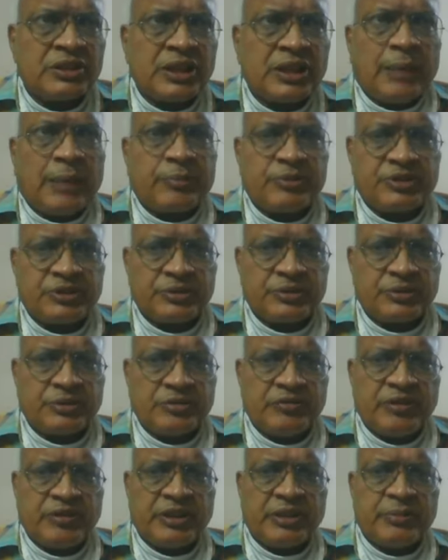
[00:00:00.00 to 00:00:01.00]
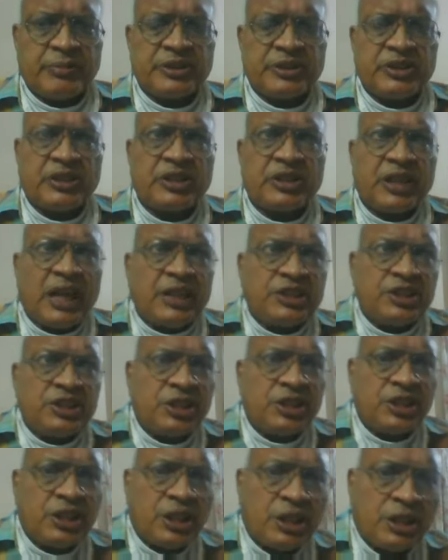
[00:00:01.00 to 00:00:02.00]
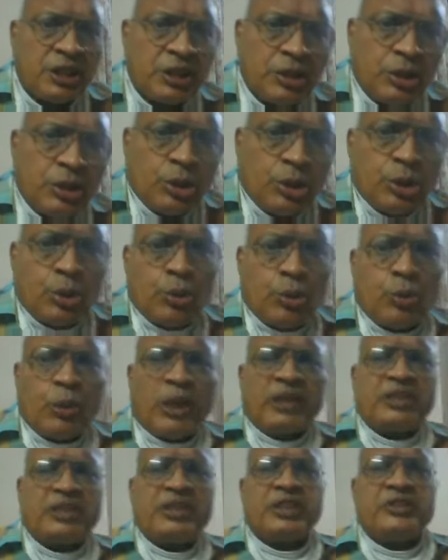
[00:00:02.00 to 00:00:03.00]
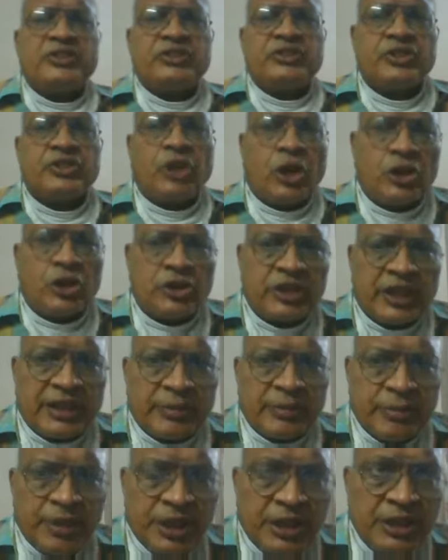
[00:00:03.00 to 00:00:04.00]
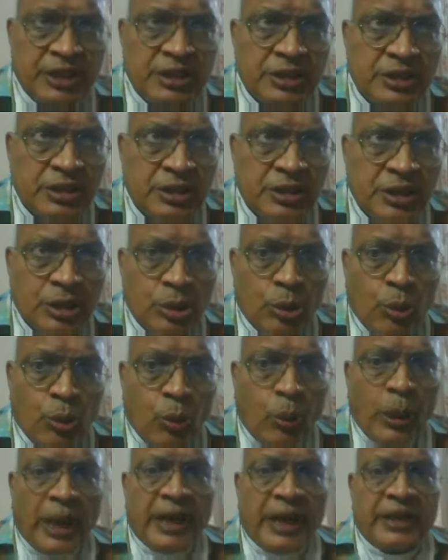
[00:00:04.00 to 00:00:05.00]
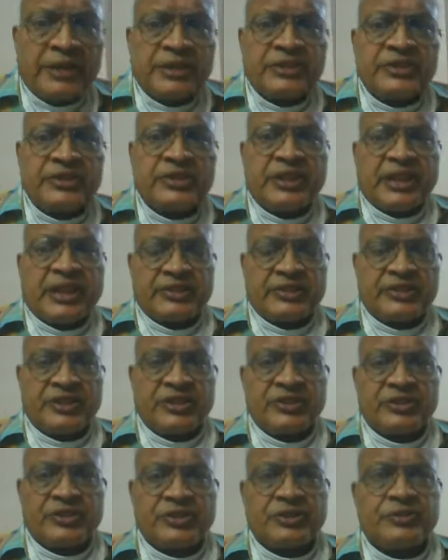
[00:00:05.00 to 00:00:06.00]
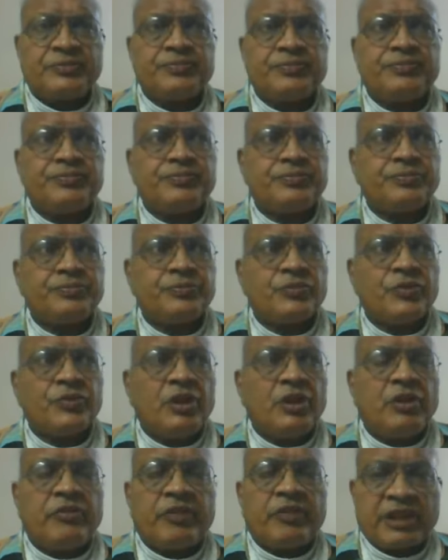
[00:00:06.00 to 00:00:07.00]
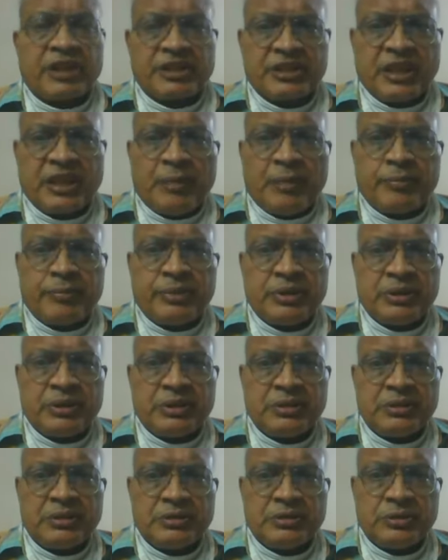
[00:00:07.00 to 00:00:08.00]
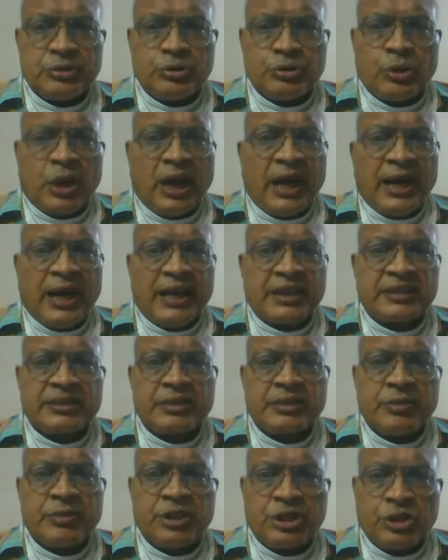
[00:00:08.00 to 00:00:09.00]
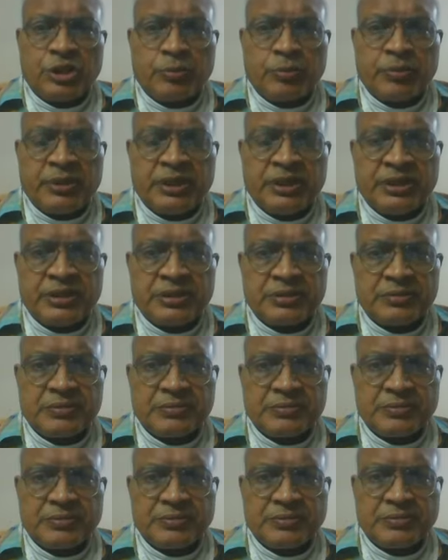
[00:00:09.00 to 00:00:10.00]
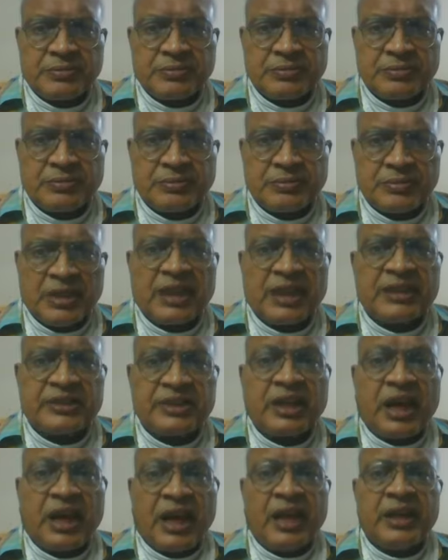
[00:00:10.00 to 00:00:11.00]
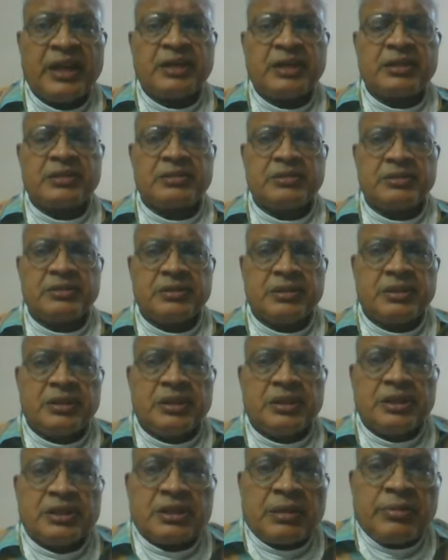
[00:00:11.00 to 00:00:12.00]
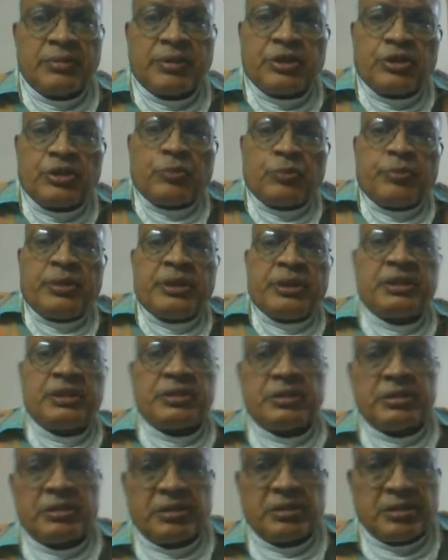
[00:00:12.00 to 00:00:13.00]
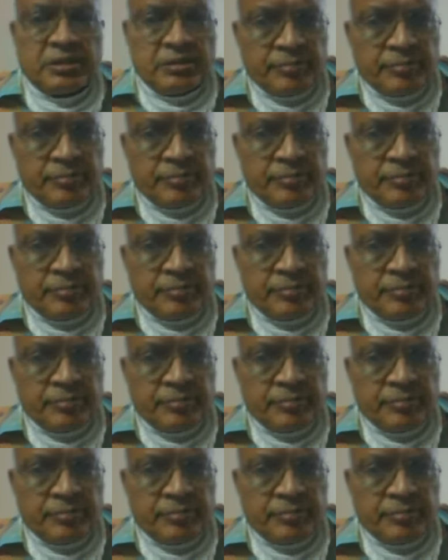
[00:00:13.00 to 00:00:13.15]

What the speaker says: concept, very basic criteria. What does contract mean? Where does it exist? For example, you hire some equipment. Let's say hire some equipment